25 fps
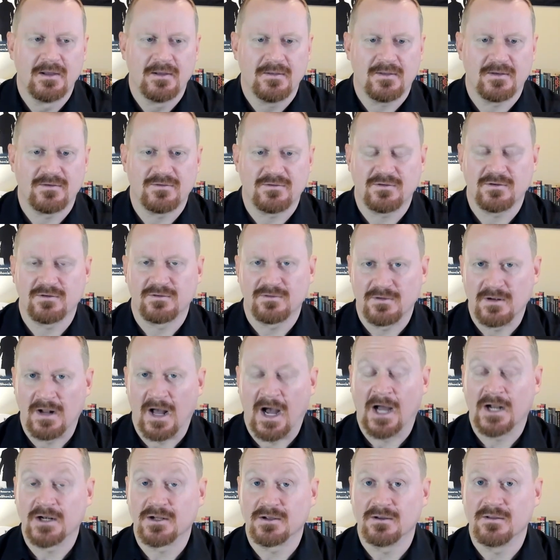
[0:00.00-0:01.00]
that's just
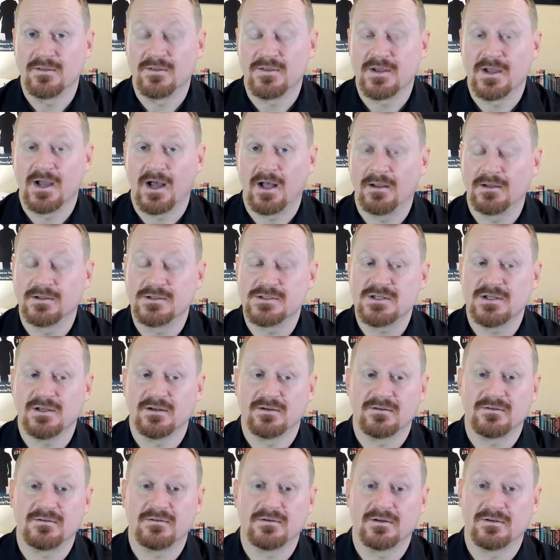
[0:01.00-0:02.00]
not good theology.
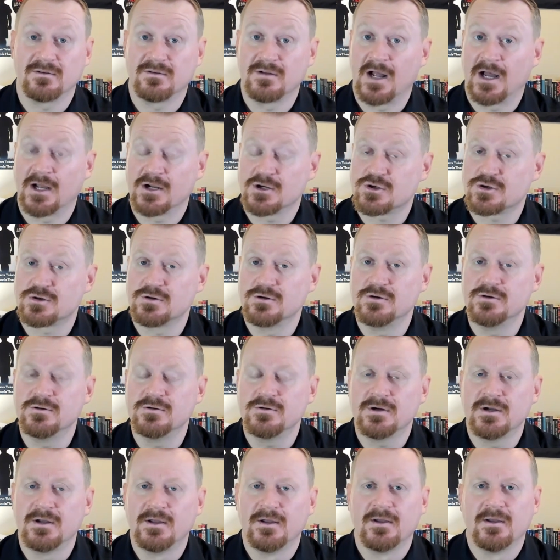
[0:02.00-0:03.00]
It's not
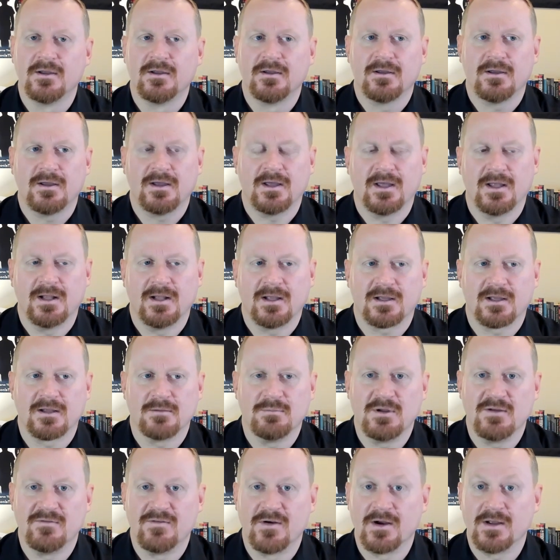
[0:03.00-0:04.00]
true, and it
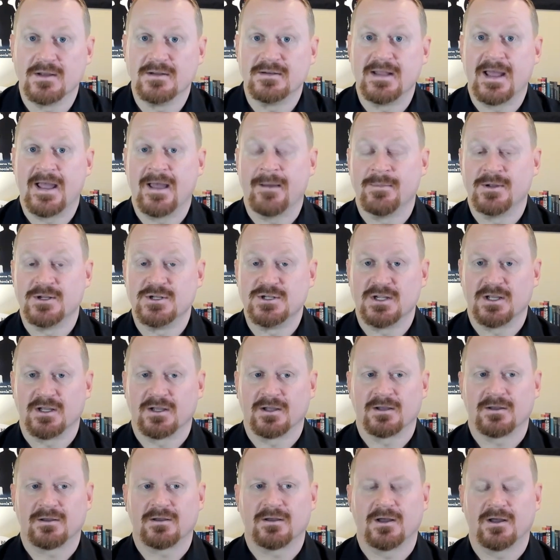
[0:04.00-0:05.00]
can be very
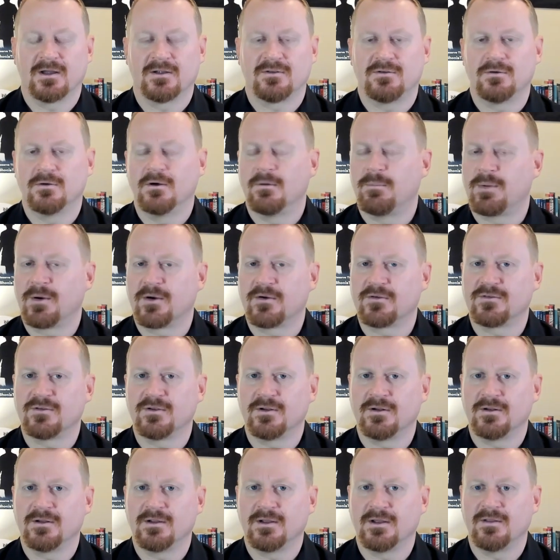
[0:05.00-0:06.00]
damaging to a
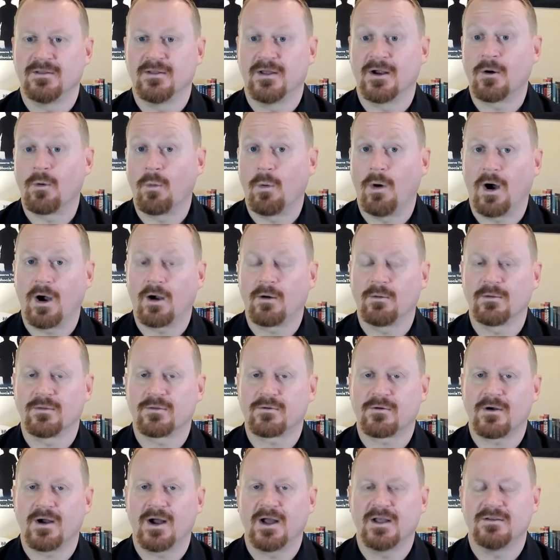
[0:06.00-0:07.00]
person in their walk with
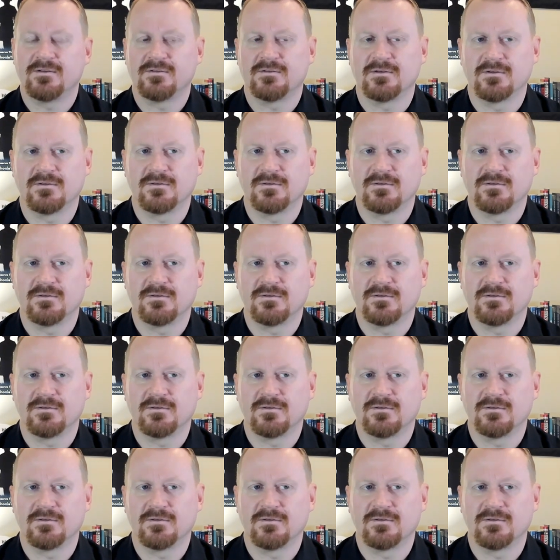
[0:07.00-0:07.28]
Christ.